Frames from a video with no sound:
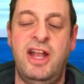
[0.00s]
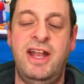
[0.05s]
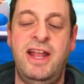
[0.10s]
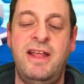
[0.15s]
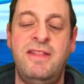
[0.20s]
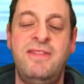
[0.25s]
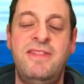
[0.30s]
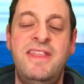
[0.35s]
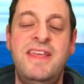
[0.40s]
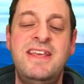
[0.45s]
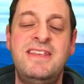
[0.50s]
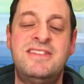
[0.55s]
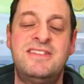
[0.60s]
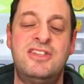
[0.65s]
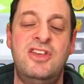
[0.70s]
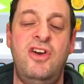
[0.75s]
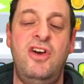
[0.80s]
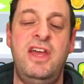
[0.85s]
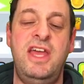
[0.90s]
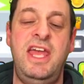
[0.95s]
And now
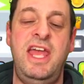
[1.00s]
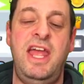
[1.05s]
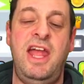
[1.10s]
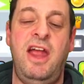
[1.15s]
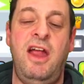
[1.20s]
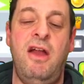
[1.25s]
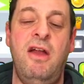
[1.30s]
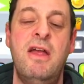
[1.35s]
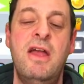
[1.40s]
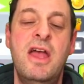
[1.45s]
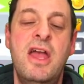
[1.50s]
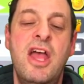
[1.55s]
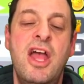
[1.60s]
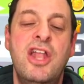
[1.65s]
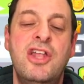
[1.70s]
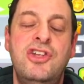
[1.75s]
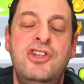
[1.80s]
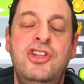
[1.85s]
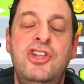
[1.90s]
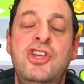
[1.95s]
this guy here,
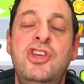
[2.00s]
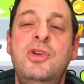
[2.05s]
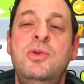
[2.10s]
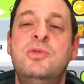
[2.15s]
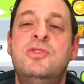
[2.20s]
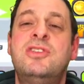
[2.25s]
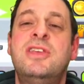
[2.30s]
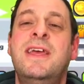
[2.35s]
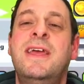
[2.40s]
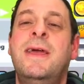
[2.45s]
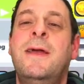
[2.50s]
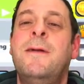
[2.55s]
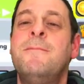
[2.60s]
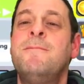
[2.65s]
Newt,